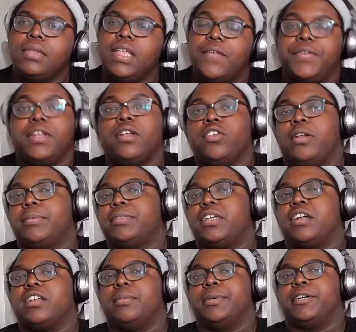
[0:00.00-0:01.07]
If you don't know what I'm
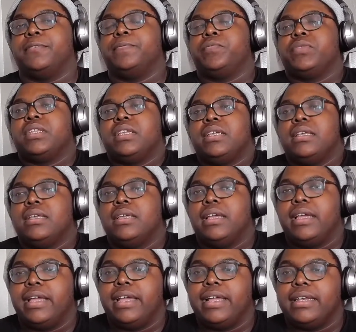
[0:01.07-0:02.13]
talking about,
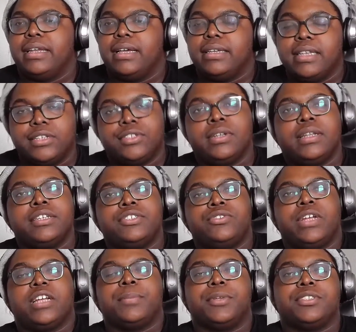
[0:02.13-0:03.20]
in uh, yesterday's
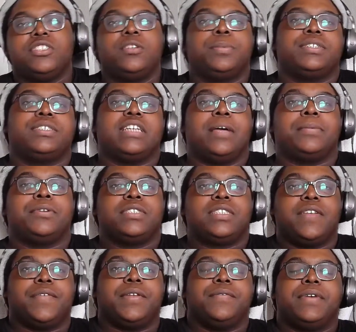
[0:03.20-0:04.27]
Dragon Ball Super chapter
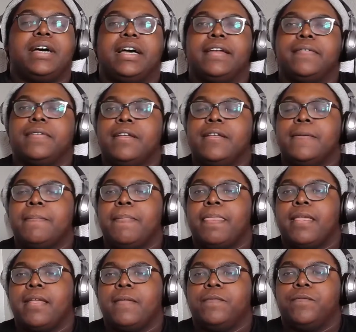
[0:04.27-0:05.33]
seventy-five,
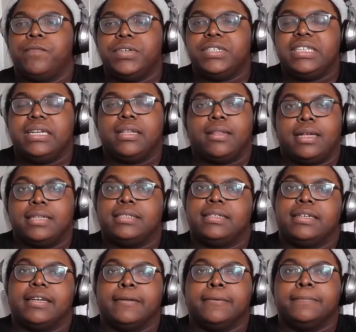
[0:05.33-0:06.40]
Vegeta lost
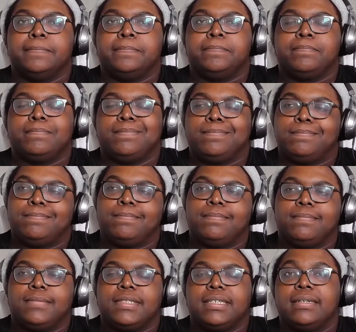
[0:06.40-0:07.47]
again.
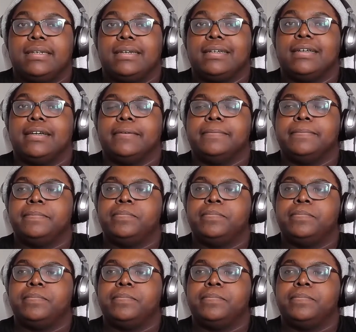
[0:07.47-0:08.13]
Again.